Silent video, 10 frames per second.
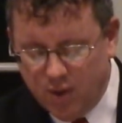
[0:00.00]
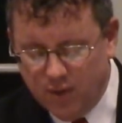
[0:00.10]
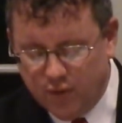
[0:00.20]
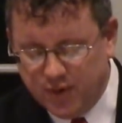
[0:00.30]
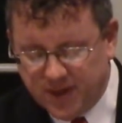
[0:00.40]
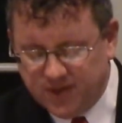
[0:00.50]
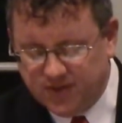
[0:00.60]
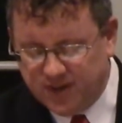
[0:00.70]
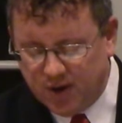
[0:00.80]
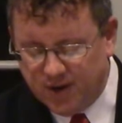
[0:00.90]
for this
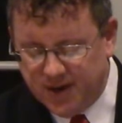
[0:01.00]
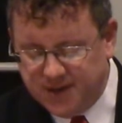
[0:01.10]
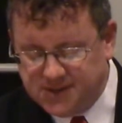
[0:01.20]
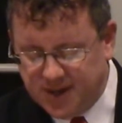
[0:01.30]
series